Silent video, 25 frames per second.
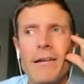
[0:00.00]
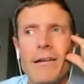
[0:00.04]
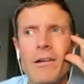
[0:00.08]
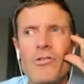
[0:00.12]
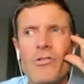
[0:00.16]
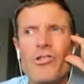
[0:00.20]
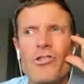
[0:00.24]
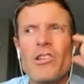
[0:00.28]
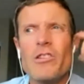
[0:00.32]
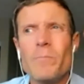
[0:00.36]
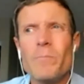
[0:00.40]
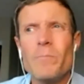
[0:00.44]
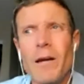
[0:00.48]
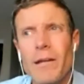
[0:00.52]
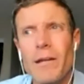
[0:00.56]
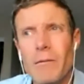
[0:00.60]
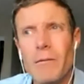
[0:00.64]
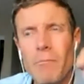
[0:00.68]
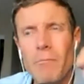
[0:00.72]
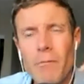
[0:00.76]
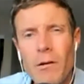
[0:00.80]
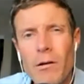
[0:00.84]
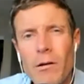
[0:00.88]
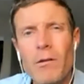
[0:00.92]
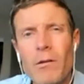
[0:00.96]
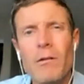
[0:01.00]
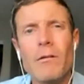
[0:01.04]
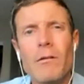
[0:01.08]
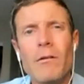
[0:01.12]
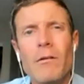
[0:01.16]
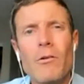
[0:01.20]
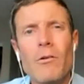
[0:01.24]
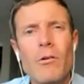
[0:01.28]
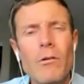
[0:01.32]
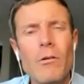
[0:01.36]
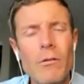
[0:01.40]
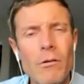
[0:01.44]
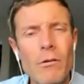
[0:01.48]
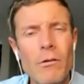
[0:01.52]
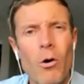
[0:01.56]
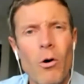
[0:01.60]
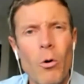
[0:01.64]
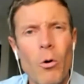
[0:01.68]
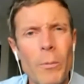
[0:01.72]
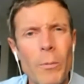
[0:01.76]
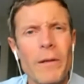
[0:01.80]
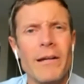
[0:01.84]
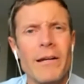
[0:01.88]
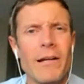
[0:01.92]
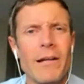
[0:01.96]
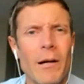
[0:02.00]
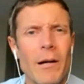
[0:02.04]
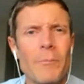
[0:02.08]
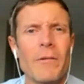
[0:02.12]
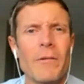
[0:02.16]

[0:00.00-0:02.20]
just by opening up the